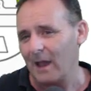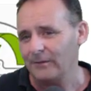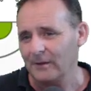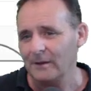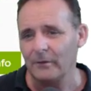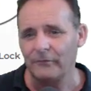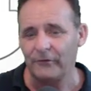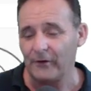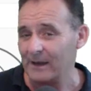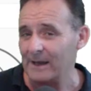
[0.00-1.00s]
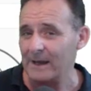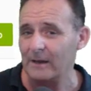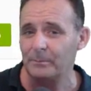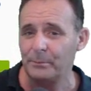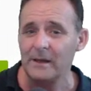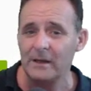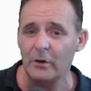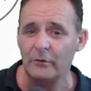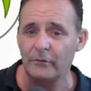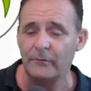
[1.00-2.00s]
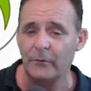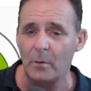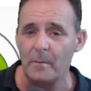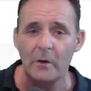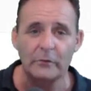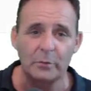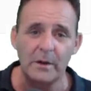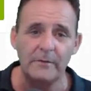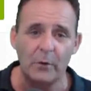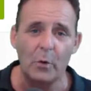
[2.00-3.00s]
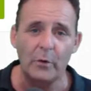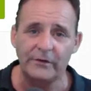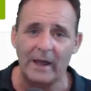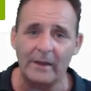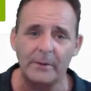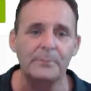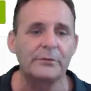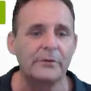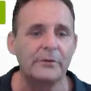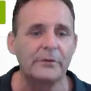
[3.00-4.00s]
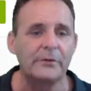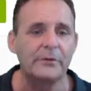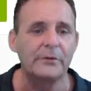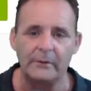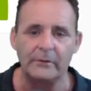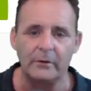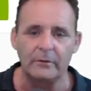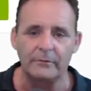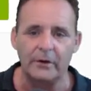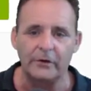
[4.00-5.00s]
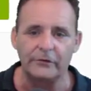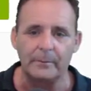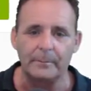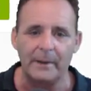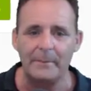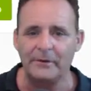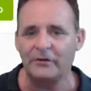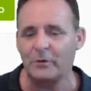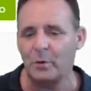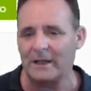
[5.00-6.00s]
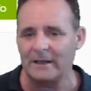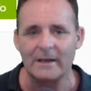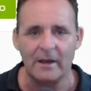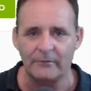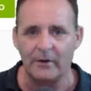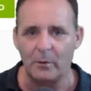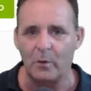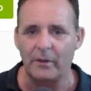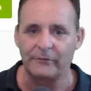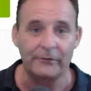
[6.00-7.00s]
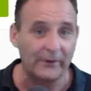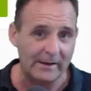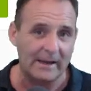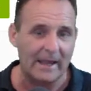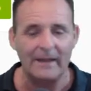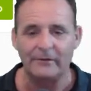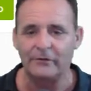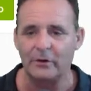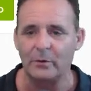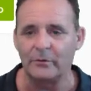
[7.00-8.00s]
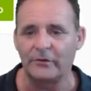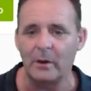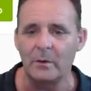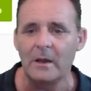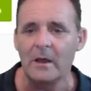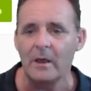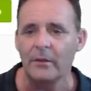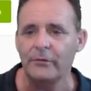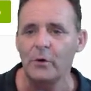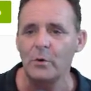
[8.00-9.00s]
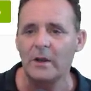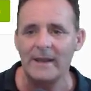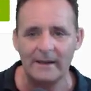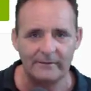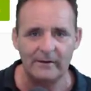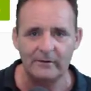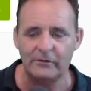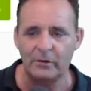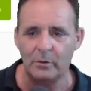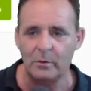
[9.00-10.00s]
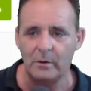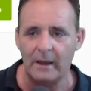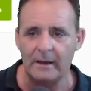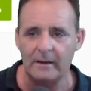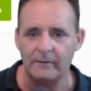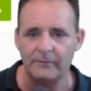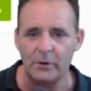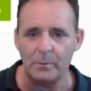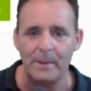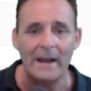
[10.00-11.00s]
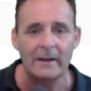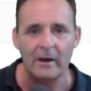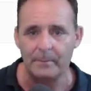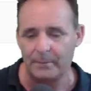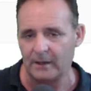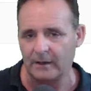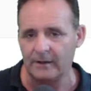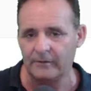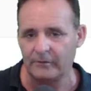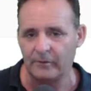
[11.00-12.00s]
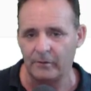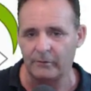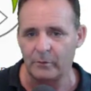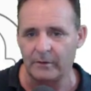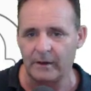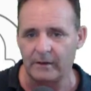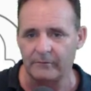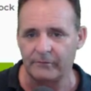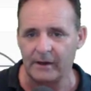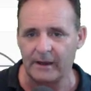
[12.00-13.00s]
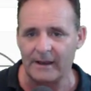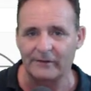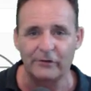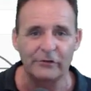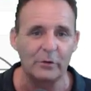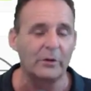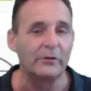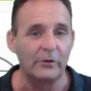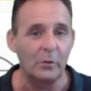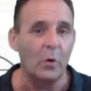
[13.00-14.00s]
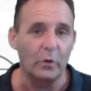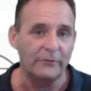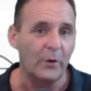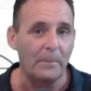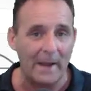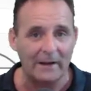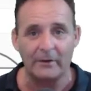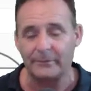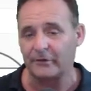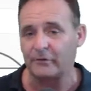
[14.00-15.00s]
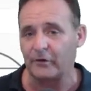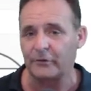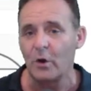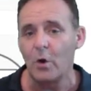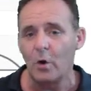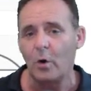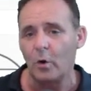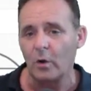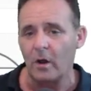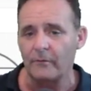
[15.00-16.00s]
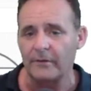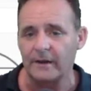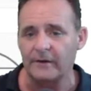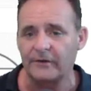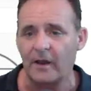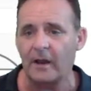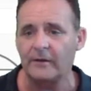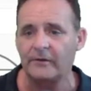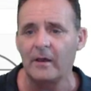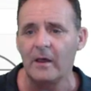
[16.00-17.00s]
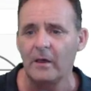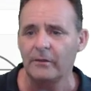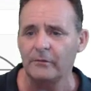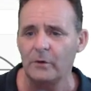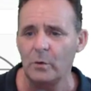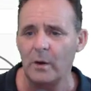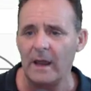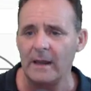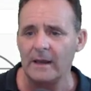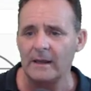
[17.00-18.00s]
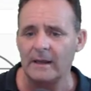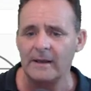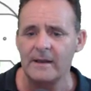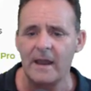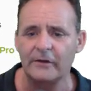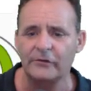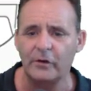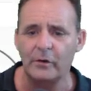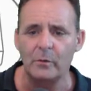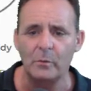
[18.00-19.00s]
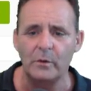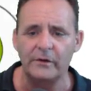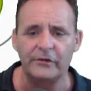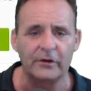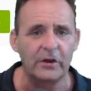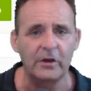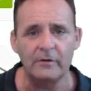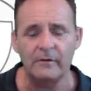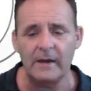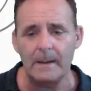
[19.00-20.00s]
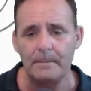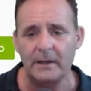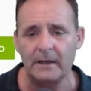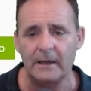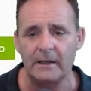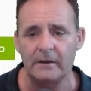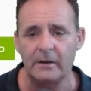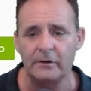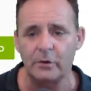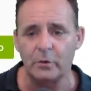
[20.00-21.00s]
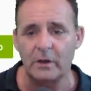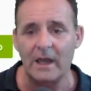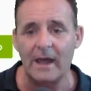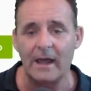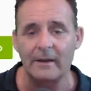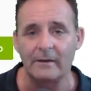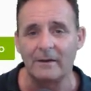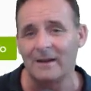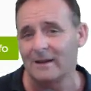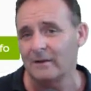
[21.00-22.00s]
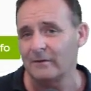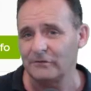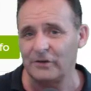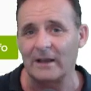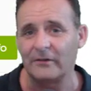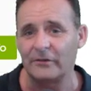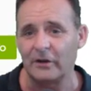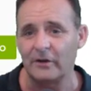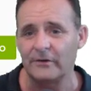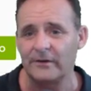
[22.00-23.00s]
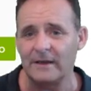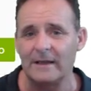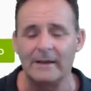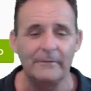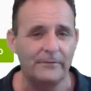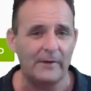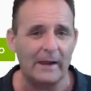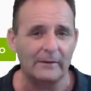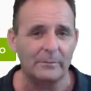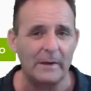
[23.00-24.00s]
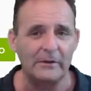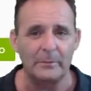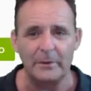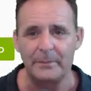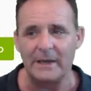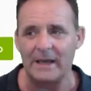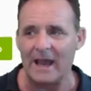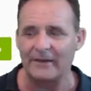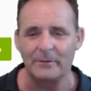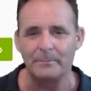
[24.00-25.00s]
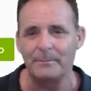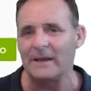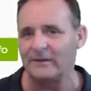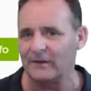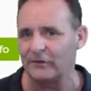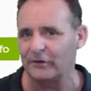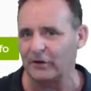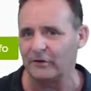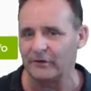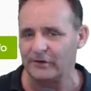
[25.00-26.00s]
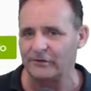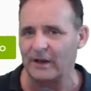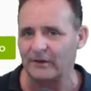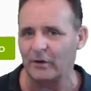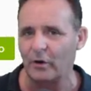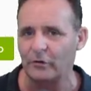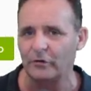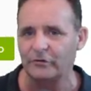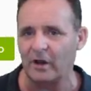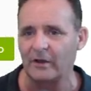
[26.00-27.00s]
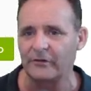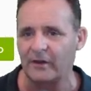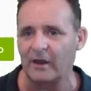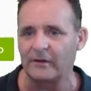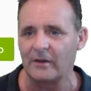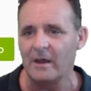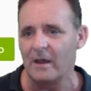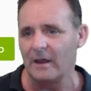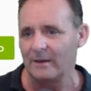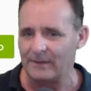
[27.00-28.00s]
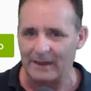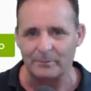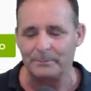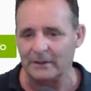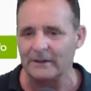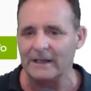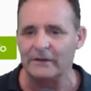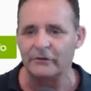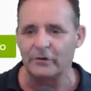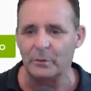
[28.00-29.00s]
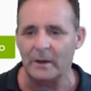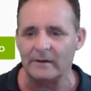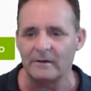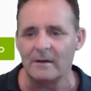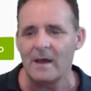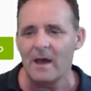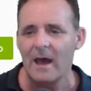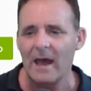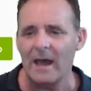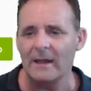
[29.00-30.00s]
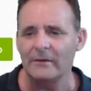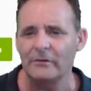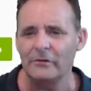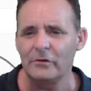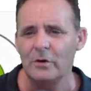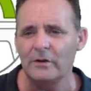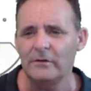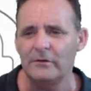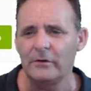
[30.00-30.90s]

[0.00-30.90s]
I think the free is pretty good for most. We've always had the pro bundle version, but let me just quickly cover what the free can do. So through connecting to a few backup plugins through the free connectors, you can do all of your backups across all of the sites. Through a connection with security plugin, you can check security, and in fact MainWP has some basic security checks on your child sites that's built into it. And you can